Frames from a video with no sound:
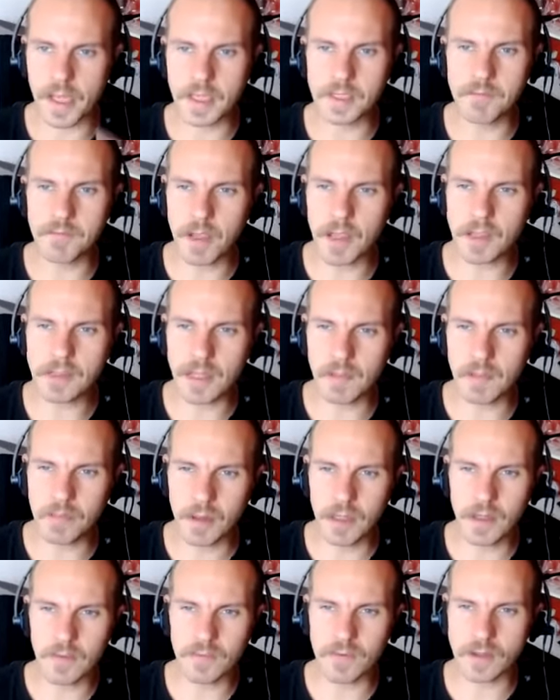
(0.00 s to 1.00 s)
it's because they
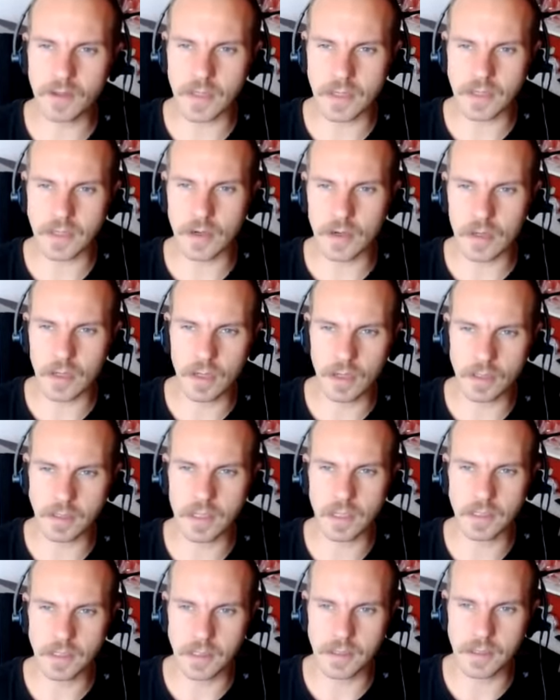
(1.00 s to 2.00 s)
believe there's a certain
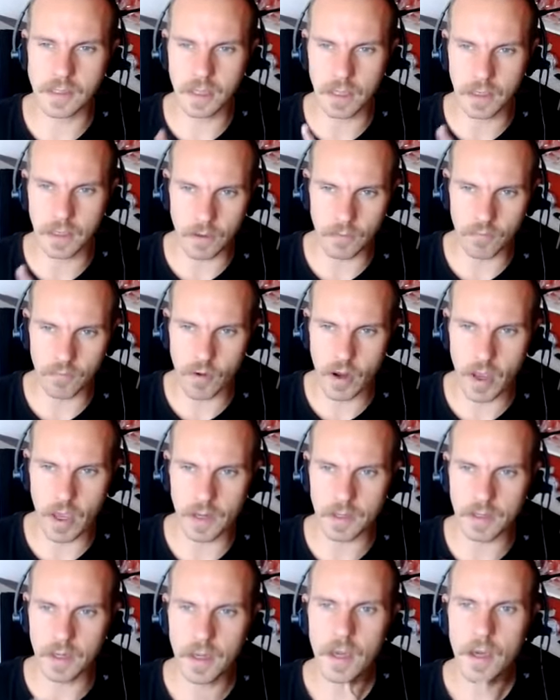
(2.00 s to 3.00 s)
consistency in your
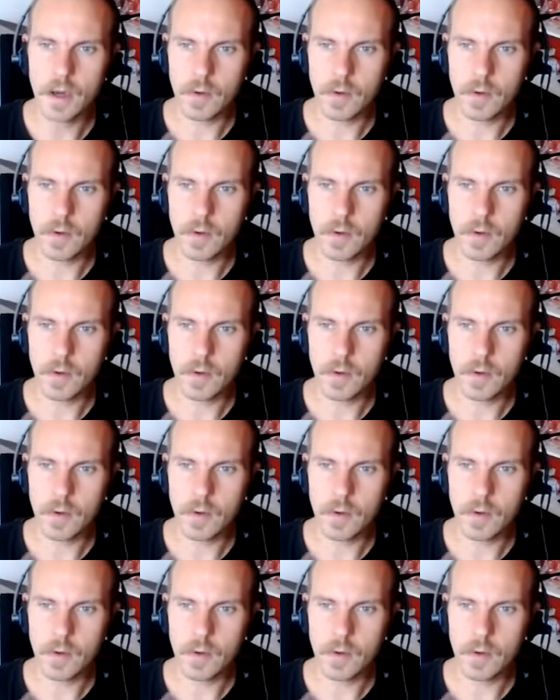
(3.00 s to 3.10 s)
brand,